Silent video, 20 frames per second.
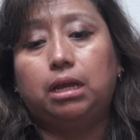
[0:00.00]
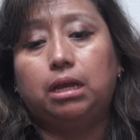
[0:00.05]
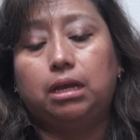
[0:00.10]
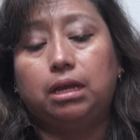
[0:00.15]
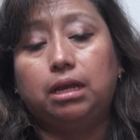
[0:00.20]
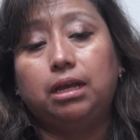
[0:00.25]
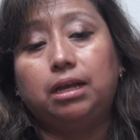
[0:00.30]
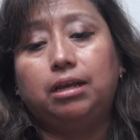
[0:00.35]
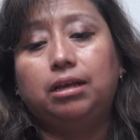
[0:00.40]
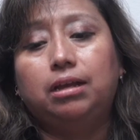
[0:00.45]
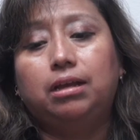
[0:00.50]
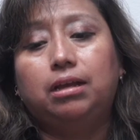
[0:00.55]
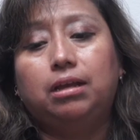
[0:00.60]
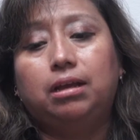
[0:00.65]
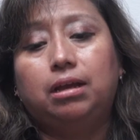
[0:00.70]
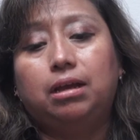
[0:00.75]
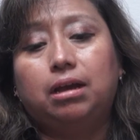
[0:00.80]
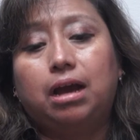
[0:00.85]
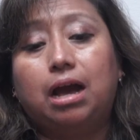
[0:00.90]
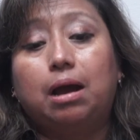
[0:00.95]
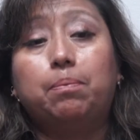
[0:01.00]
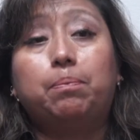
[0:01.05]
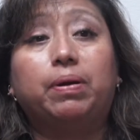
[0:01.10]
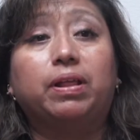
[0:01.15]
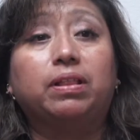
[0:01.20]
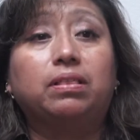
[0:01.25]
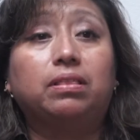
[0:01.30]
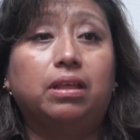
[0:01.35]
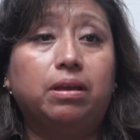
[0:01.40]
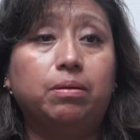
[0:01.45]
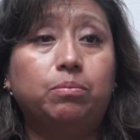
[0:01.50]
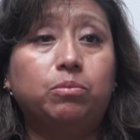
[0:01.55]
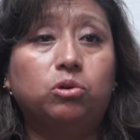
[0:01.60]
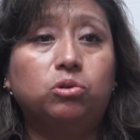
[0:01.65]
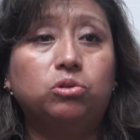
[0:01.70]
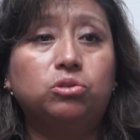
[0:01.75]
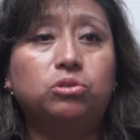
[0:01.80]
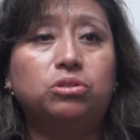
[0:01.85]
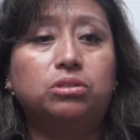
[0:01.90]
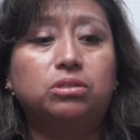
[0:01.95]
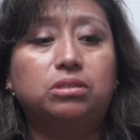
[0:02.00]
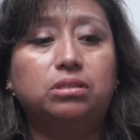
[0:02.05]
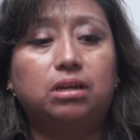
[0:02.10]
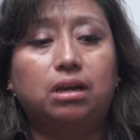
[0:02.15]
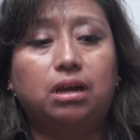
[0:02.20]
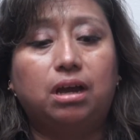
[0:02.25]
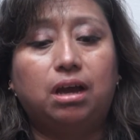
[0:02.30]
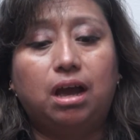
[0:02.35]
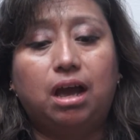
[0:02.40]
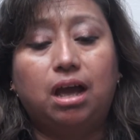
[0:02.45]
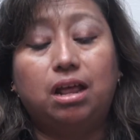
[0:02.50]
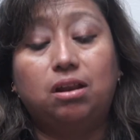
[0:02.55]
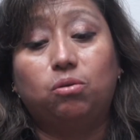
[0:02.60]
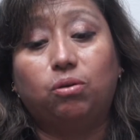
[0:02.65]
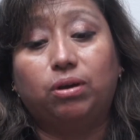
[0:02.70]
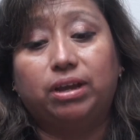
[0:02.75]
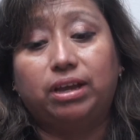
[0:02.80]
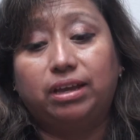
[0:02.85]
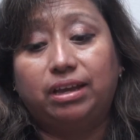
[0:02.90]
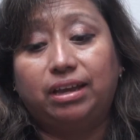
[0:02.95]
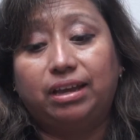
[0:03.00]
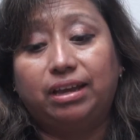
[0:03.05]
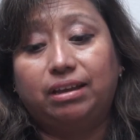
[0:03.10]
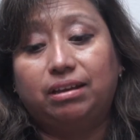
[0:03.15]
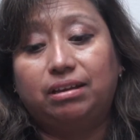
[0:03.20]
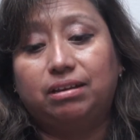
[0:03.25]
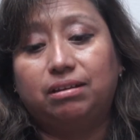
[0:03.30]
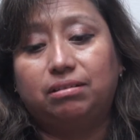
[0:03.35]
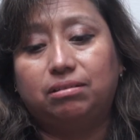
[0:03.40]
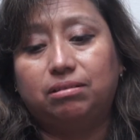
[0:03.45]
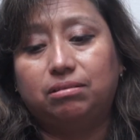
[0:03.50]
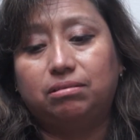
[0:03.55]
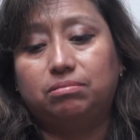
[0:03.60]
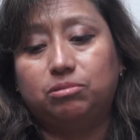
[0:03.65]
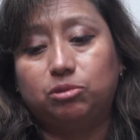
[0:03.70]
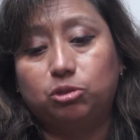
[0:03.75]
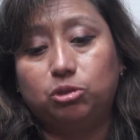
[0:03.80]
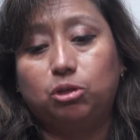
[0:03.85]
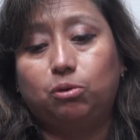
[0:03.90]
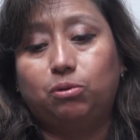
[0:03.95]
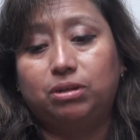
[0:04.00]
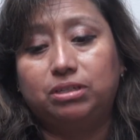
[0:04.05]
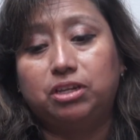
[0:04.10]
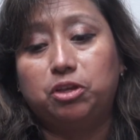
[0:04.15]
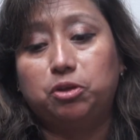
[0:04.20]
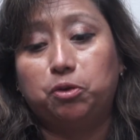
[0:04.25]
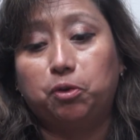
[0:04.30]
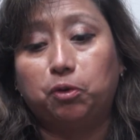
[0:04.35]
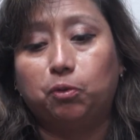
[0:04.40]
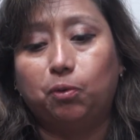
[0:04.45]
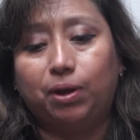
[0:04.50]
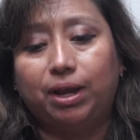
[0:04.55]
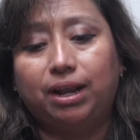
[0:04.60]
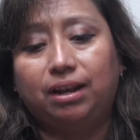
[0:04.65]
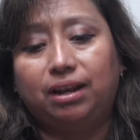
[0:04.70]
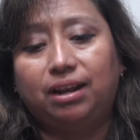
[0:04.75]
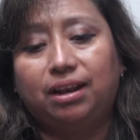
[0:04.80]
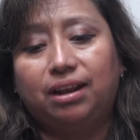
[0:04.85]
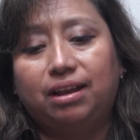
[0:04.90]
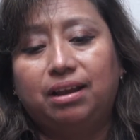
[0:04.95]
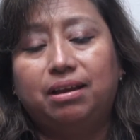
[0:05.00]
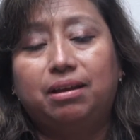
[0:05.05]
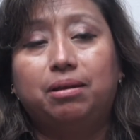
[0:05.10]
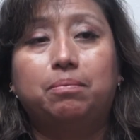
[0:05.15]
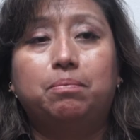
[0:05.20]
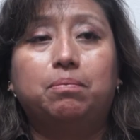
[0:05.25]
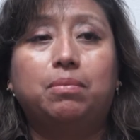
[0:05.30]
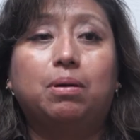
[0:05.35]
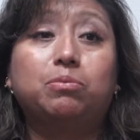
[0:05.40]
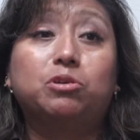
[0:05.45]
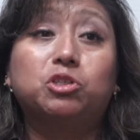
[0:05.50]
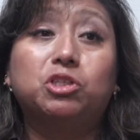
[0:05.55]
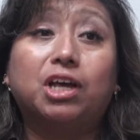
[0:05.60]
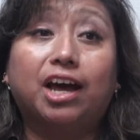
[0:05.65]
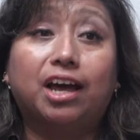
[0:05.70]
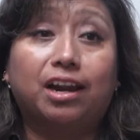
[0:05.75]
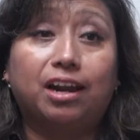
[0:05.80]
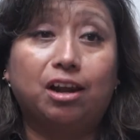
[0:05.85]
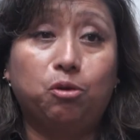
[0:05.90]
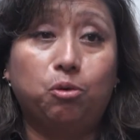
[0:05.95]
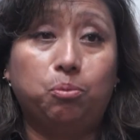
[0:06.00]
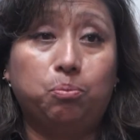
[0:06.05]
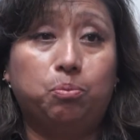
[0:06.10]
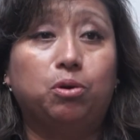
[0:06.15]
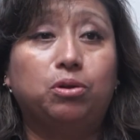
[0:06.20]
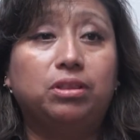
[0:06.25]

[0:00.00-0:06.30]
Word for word: We try to save money, a little here, a little there, a little at a time. We're saving for the future.